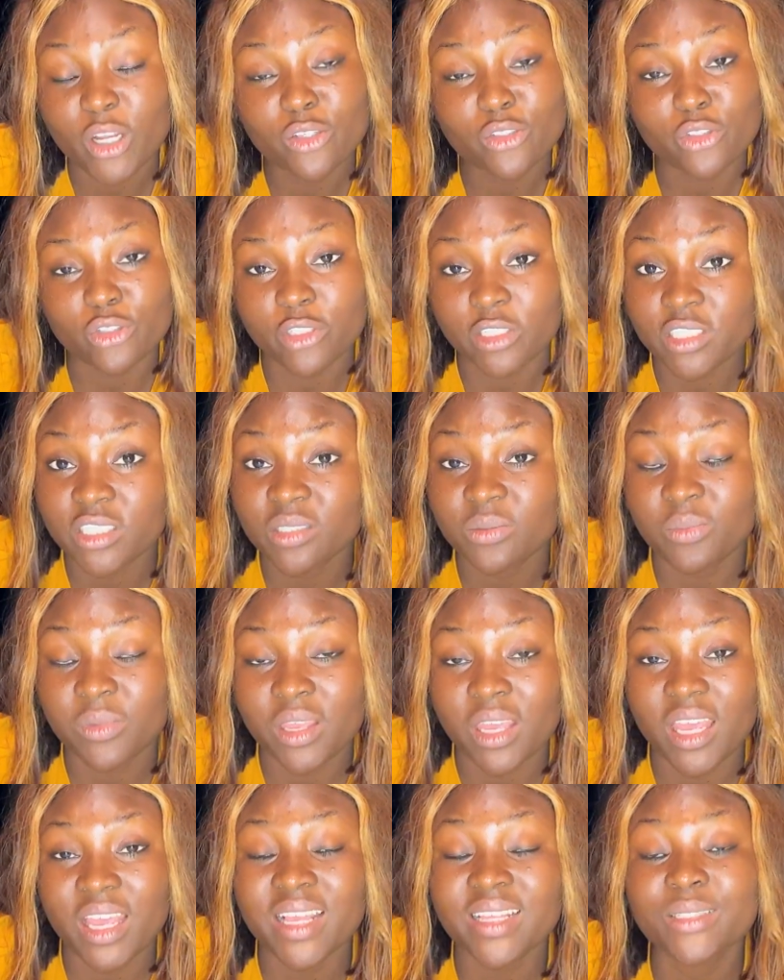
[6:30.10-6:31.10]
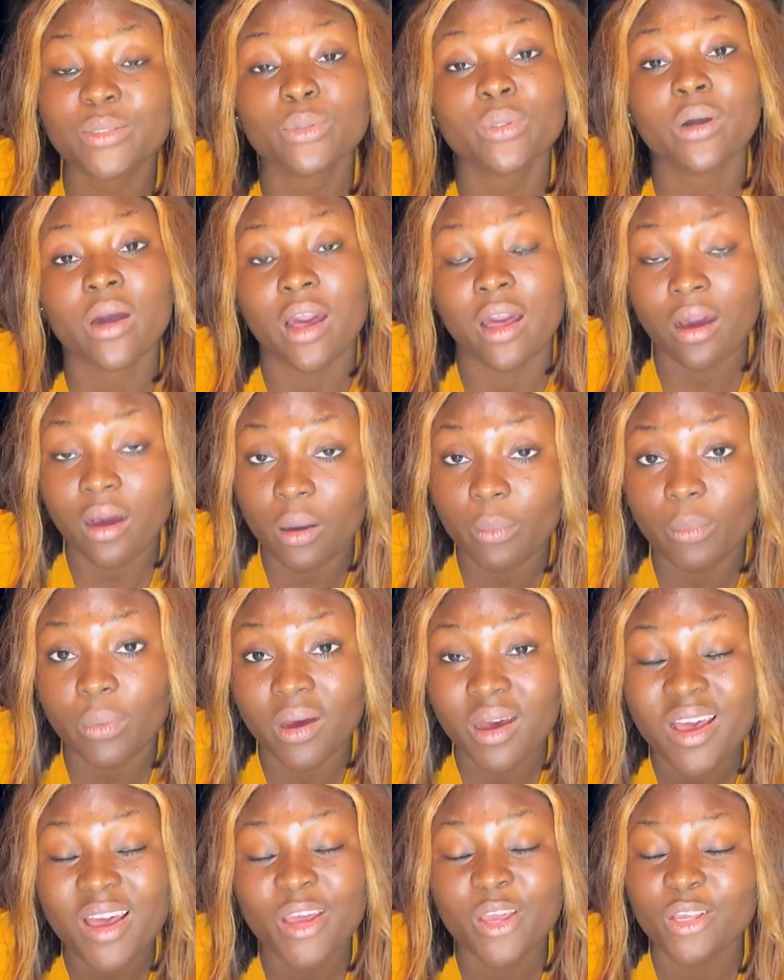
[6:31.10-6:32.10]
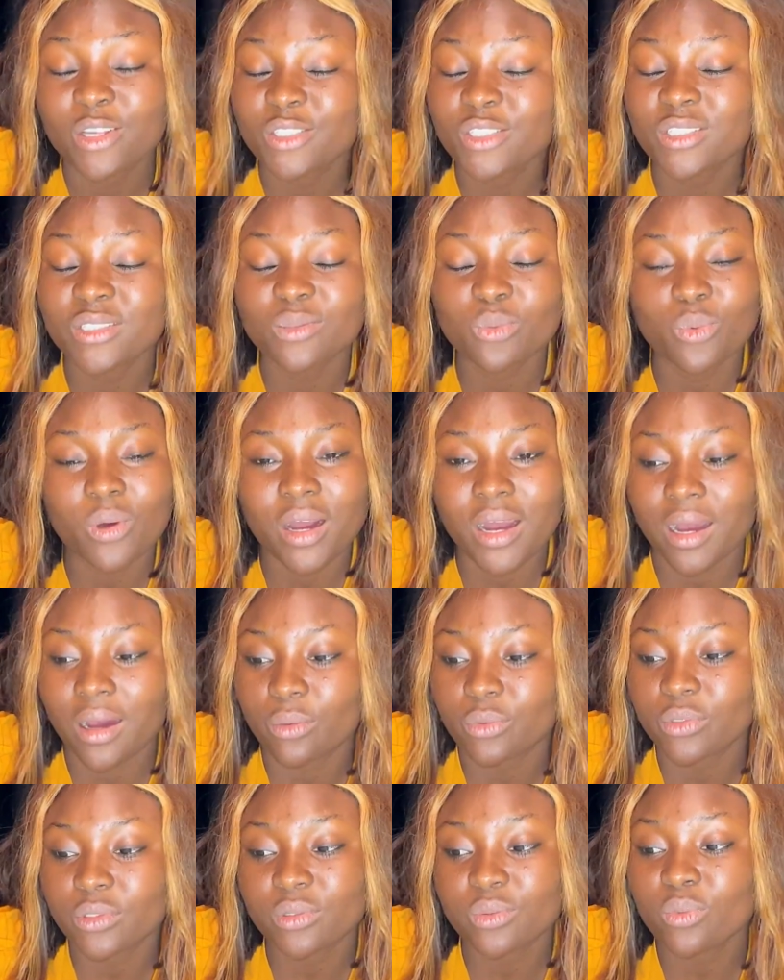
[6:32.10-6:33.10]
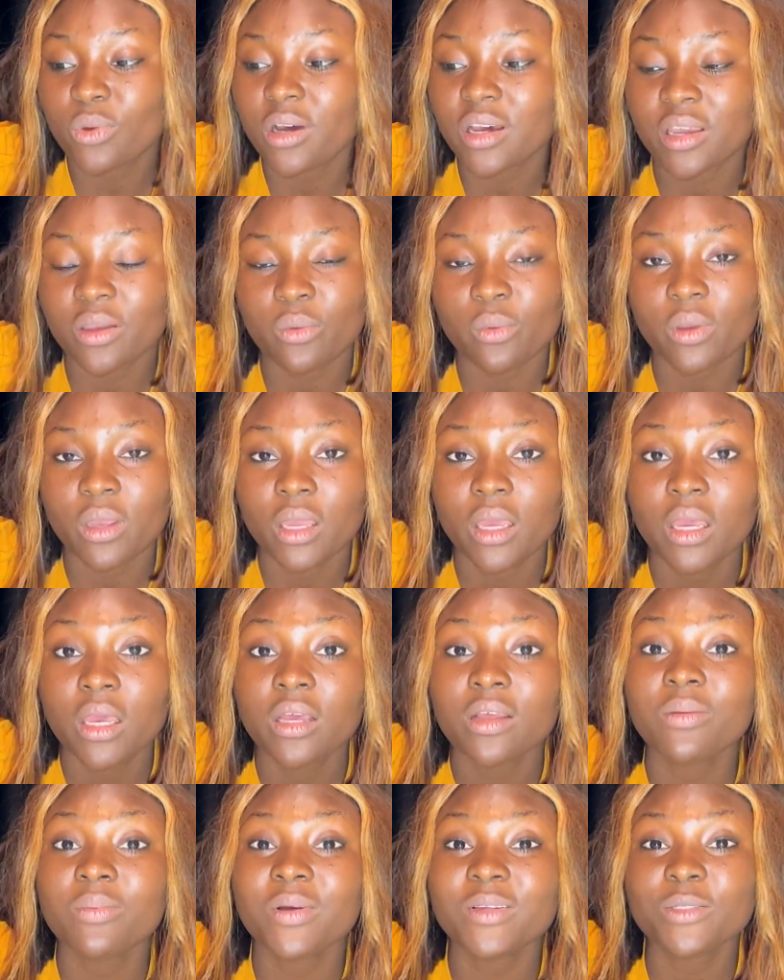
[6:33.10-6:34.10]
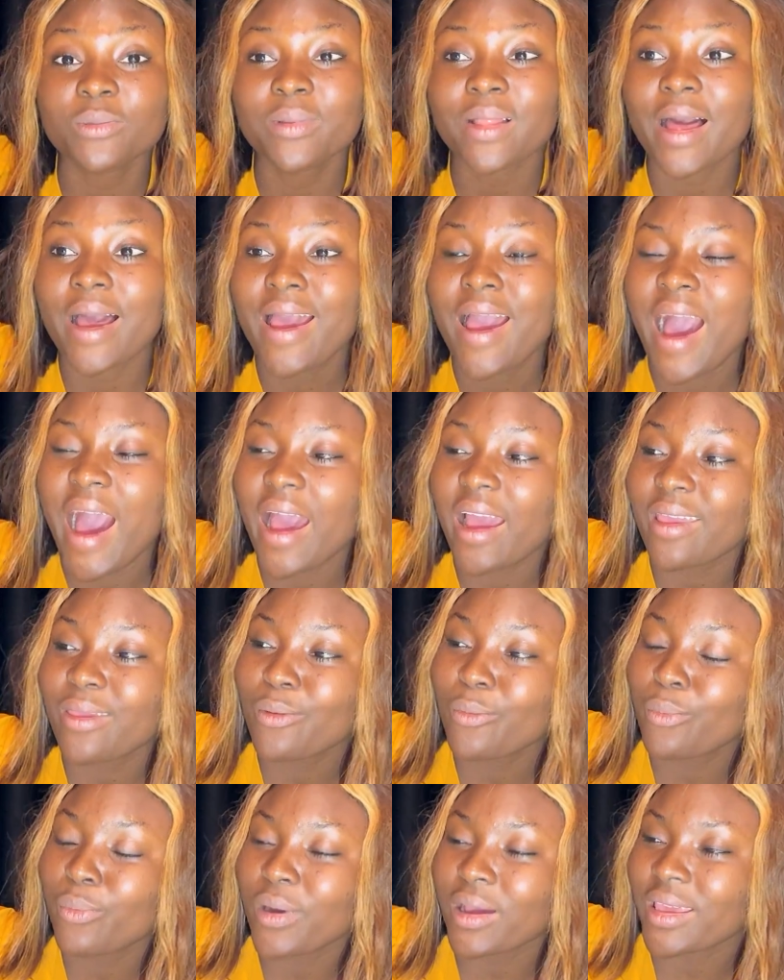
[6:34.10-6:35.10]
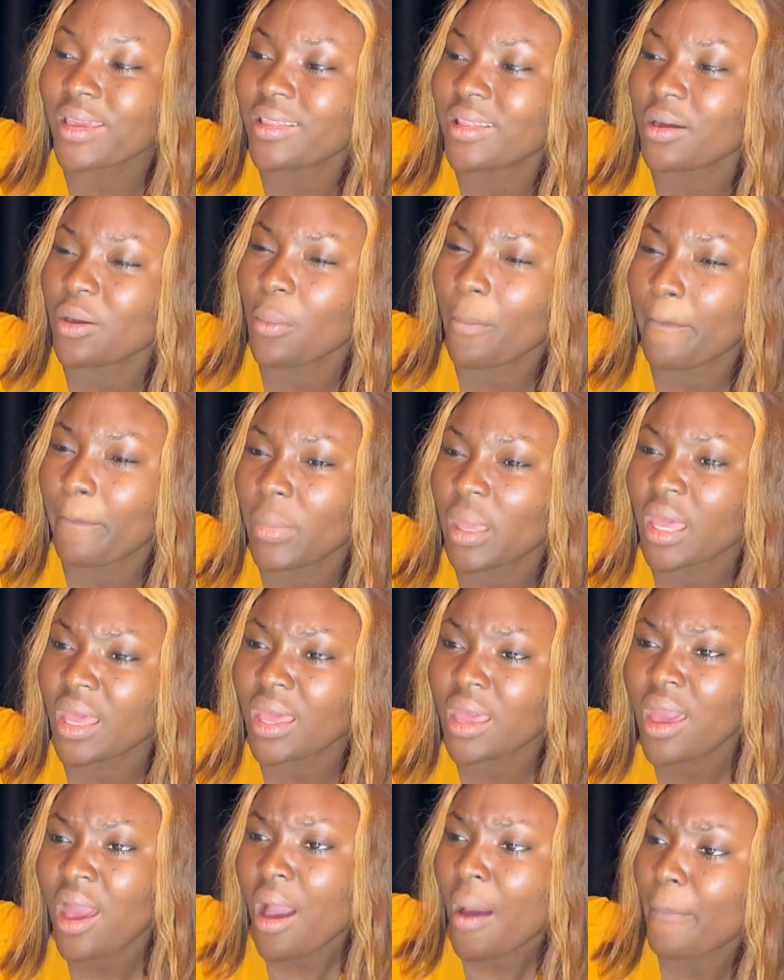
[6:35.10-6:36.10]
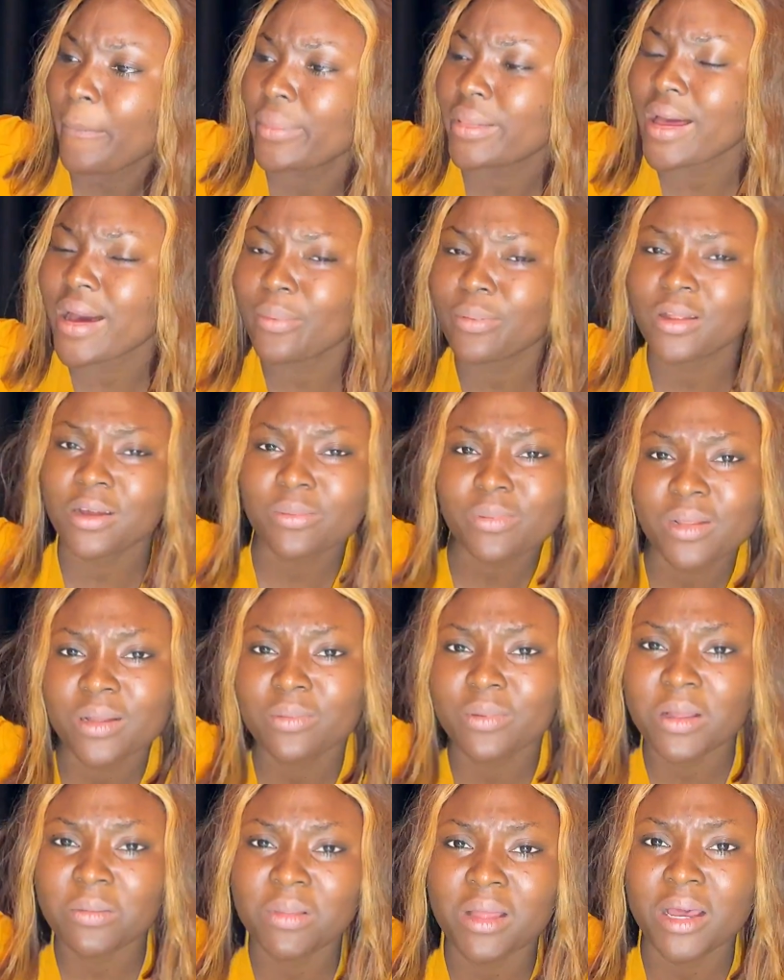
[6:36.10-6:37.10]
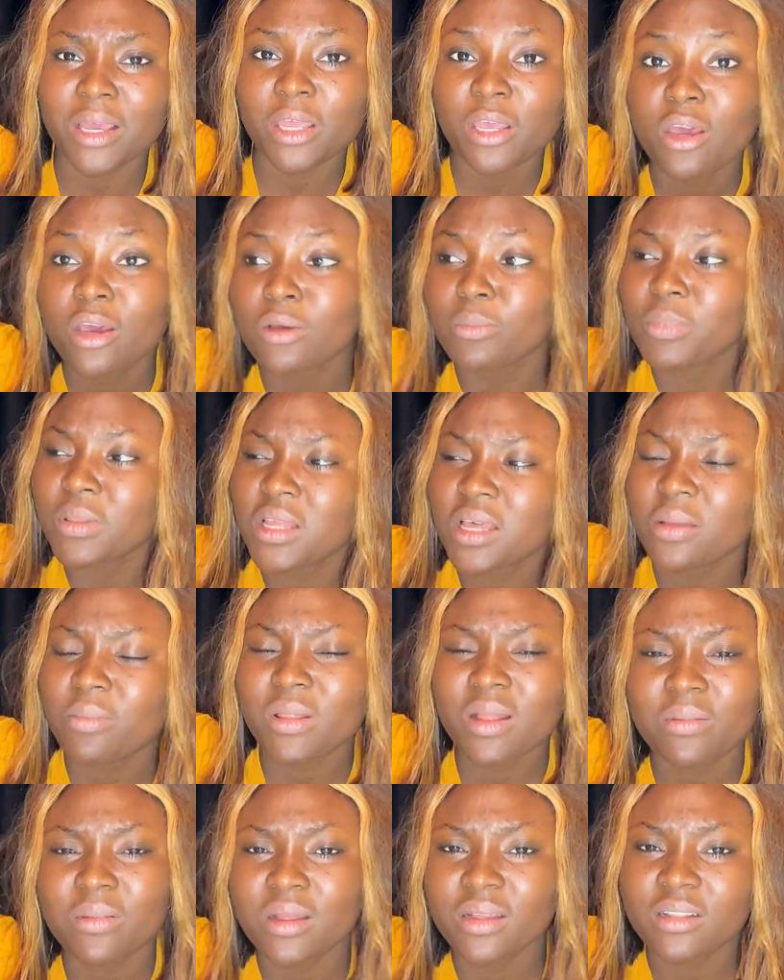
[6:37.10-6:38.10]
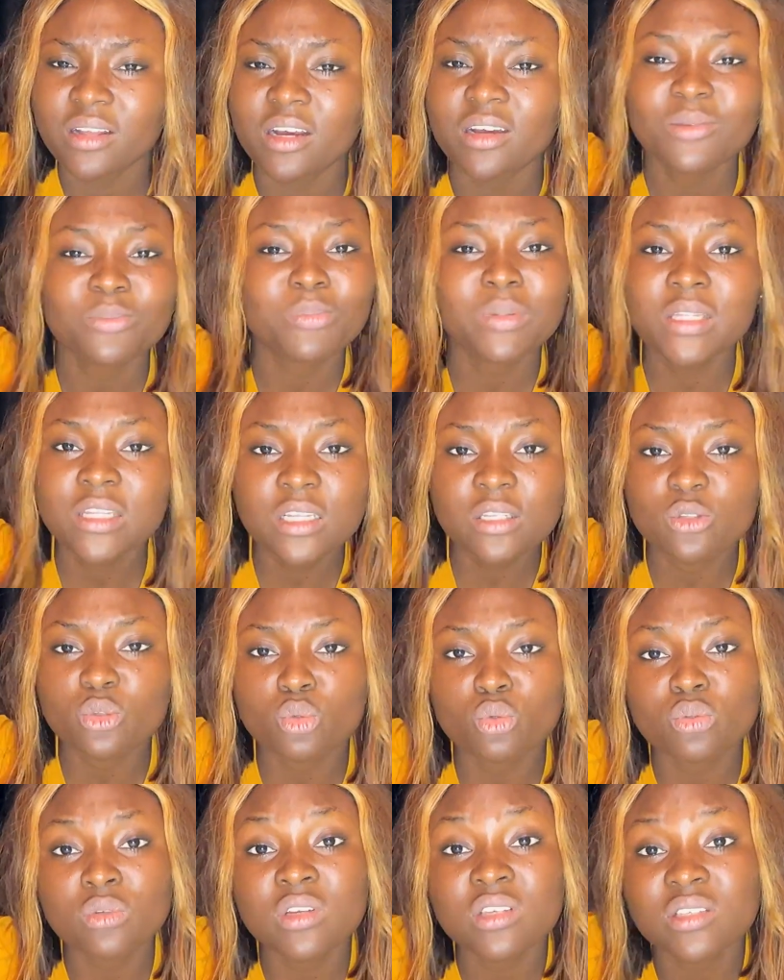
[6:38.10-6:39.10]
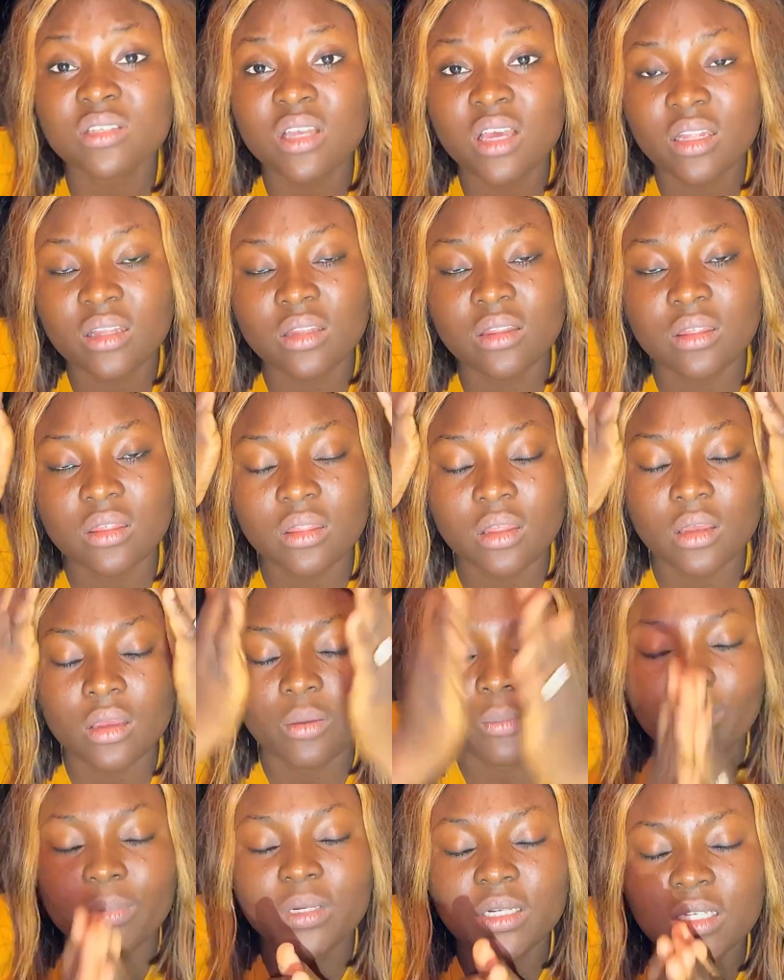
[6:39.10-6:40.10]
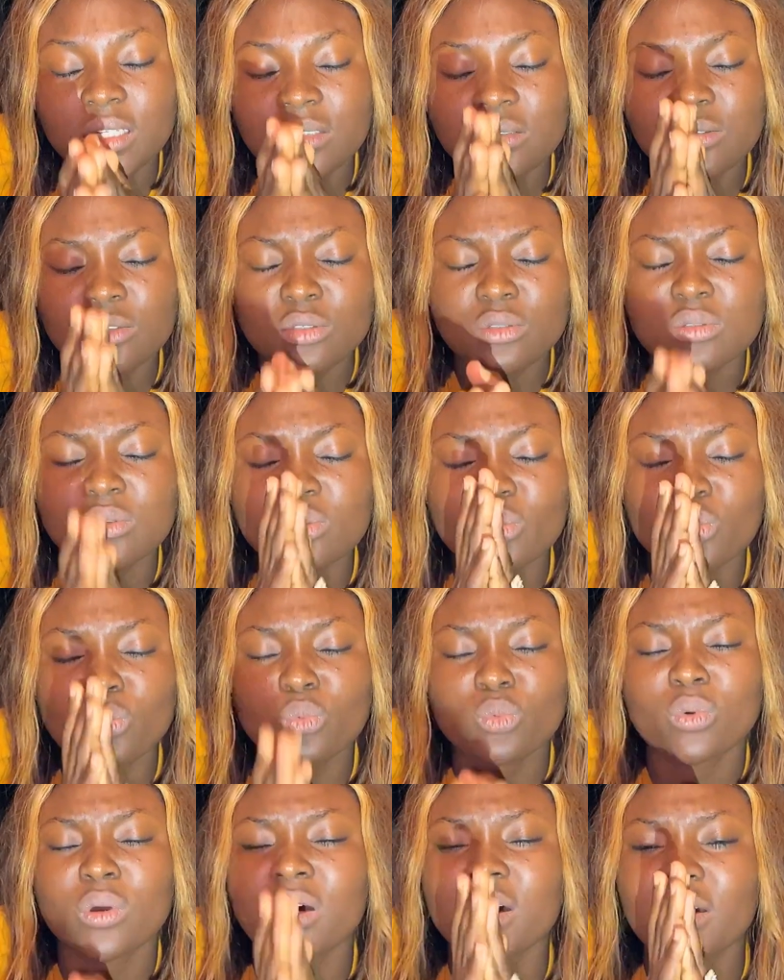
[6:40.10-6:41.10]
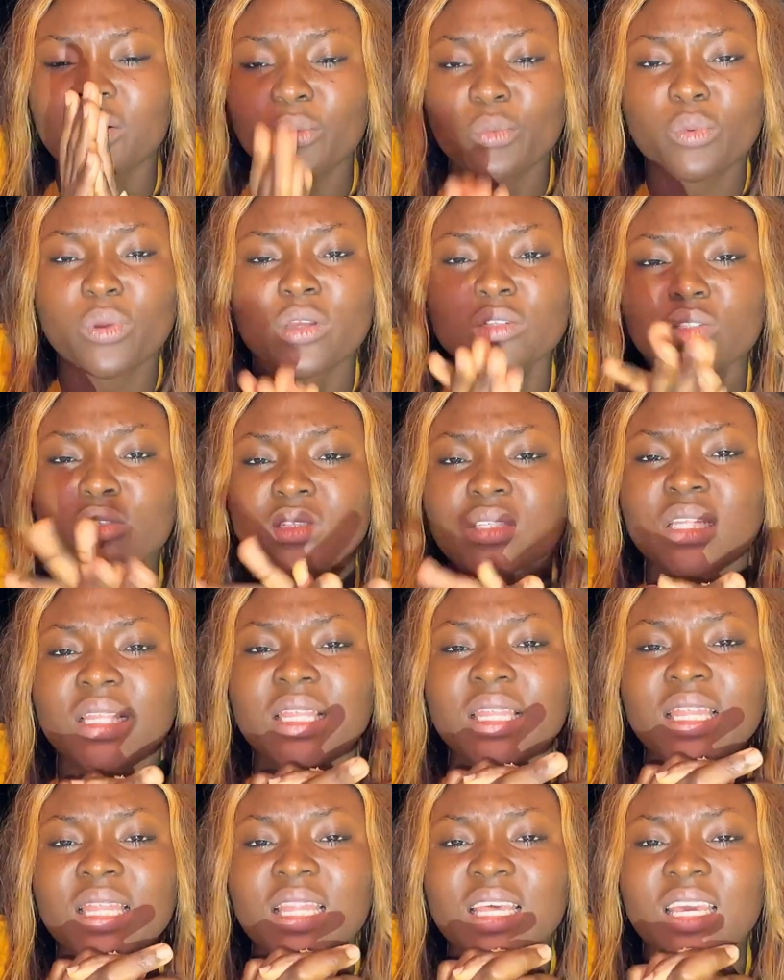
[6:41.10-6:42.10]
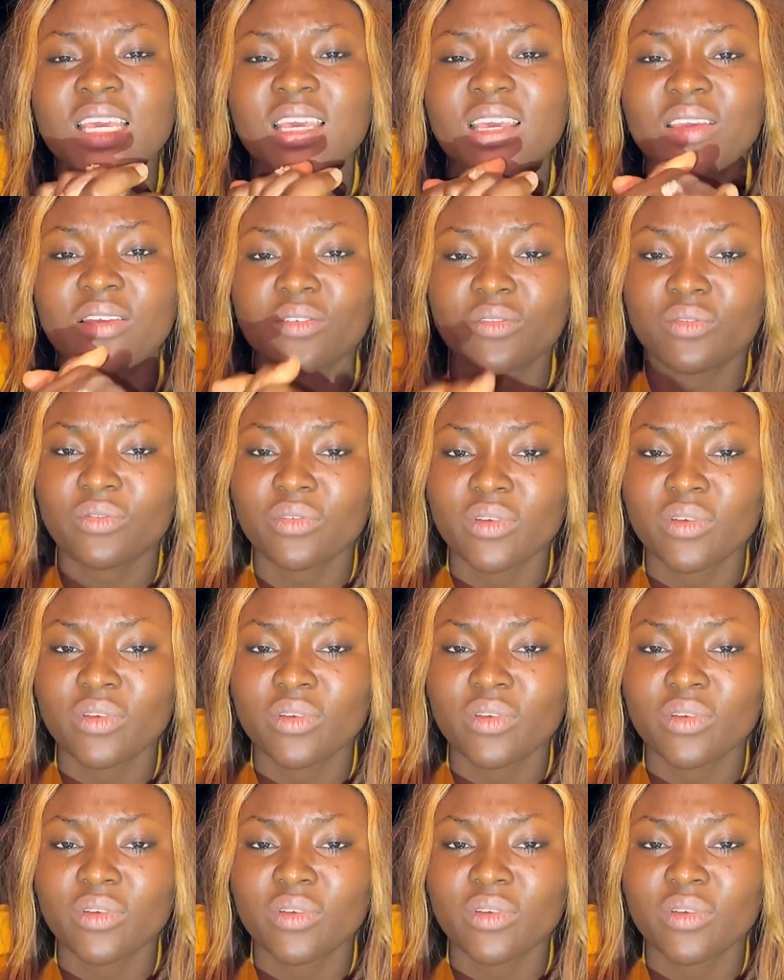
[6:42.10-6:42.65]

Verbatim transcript: trust me it will help you just walk out walk away the person will be like are you working on me blah blah blah blah blah blah blah blah please do not say anything please just walk away just leave